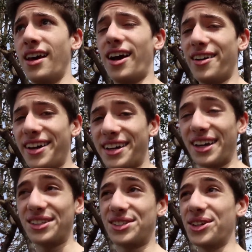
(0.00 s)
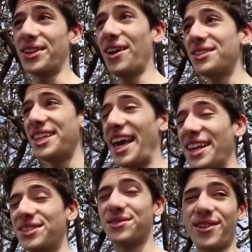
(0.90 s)
Alright guys, so that was the
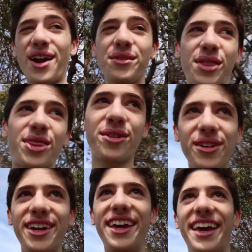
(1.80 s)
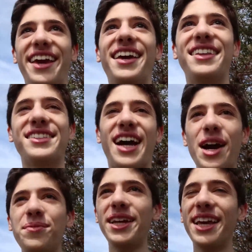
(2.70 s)
end of round 3, and
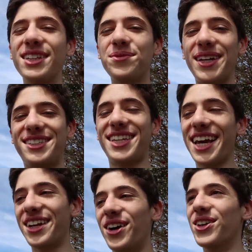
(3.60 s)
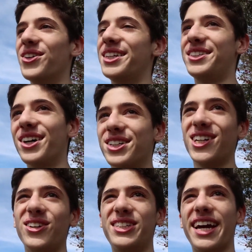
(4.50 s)
I played against my second Alolan Doug
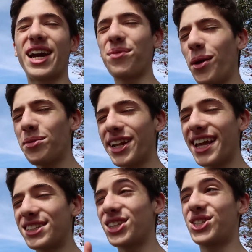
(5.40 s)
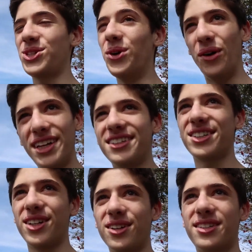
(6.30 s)
Trio deck. I probably played against the 2 only Doug
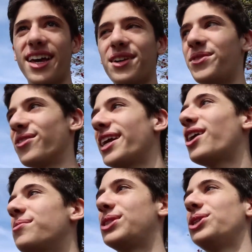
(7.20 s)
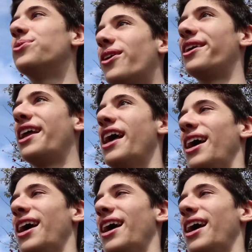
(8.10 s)
Trios deck, but right now I'm 2-1.